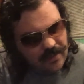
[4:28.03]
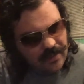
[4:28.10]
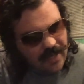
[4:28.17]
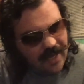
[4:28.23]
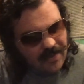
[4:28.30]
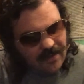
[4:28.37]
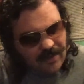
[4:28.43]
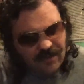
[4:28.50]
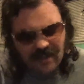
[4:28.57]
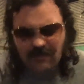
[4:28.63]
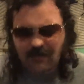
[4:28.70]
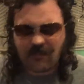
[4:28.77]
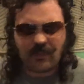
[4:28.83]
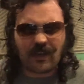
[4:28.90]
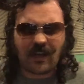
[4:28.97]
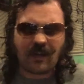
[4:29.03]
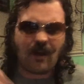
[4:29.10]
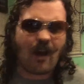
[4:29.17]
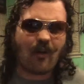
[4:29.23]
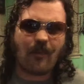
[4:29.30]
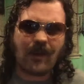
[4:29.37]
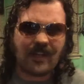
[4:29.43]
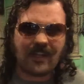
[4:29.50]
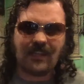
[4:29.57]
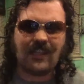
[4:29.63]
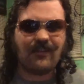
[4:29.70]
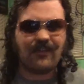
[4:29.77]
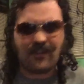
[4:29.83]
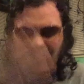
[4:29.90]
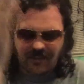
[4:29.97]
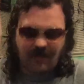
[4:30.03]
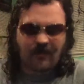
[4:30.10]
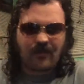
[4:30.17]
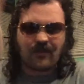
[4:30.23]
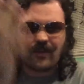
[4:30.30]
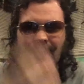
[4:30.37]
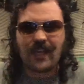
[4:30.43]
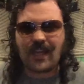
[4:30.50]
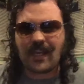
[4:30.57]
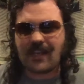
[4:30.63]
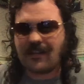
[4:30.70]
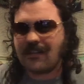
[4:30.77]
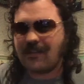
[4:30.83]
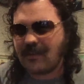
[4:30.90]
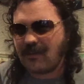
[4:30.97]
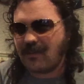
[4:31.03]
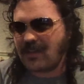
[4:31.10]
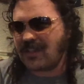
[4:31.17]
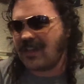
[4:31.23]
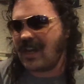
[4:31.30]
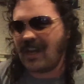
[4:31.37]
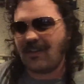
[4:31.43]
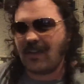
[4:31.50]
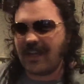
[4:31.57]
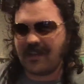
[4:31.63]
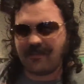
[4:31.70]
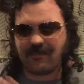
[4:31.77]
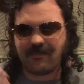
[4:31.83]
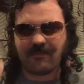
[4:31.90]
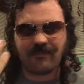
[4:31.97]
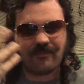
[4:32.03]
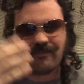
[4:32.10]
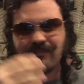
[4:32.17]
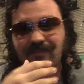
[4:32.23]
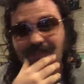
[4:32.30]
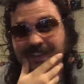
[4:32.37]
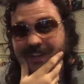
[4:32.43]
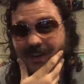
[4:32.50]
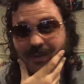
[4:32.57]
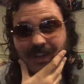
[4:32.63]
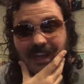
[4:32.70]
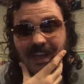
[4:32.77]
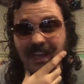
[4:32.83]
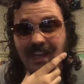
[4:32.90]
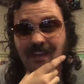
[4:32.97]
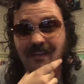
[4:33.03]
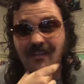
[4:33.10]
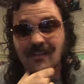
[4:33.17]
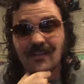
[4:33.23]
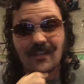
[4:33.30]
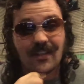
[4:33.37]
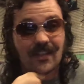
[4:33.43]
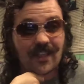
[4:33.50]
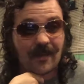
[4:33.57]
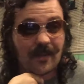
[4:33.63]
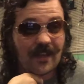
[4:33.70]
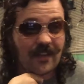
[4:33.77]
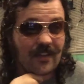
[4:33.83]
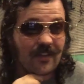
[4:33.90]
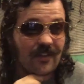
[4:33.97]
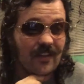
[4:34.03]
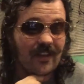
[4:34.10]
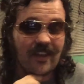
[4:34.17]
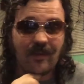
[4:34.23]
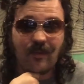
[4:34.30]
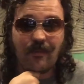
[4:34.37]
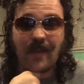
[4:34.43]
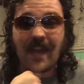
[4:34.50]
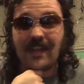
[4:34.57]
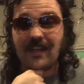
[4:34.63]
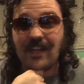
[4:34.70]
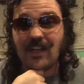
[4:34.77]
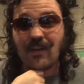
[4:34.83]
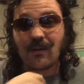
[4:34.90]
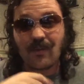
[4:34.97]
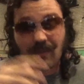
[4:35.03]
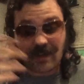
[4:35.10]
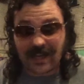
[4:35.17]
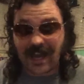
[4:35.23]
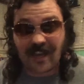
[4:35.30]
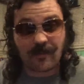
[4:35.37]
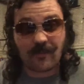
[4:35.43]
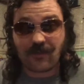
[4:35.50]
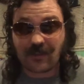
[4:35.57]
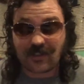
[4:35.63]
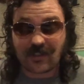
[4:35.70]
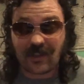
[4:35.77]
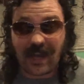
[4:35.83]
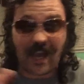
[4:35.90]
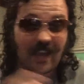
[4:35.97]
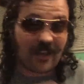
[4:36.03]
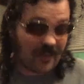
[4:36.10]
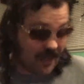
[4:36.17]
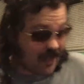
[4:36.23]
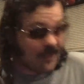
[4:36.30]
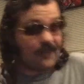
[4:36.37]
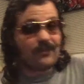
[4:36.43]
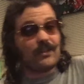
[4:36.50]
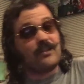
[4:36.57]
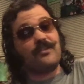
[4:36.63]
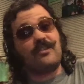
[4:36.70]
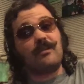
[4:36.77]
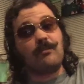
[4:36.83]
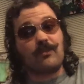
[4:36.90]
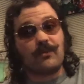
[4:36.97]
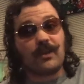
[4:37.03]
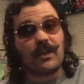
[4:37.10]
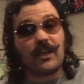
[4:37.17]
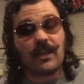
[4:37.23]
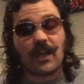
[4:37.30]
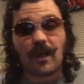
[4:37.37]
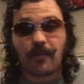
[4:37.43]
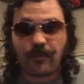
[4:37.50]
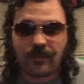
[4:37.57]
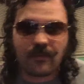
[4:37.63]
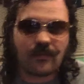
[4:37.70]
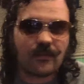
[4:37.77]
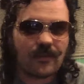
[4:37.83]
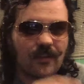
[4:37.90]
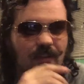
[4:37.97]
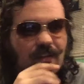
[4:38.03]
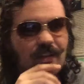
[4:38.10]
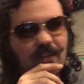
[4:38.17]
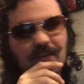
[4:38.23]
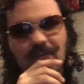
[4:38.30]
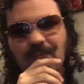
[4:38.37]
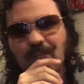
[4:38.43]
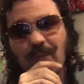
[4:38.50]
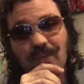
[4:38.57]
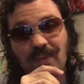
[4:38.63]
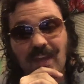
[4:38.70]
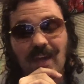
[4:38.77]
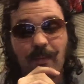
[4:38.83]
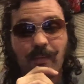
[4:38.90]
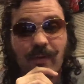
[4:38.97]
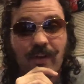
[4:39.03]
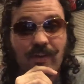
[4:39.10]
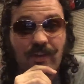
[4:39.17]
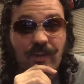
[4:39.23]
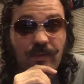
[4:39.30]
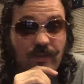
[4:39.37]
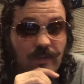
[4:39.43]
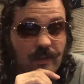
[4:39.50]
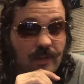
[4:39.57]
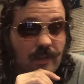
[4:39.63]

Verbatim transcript: and then you see uh, Aquaman. He lifts a submarine, which is kind of like okay. I mean, it's like like with Magneto in X Men First Class. He lifted a submarine up. Wasn't that impressive?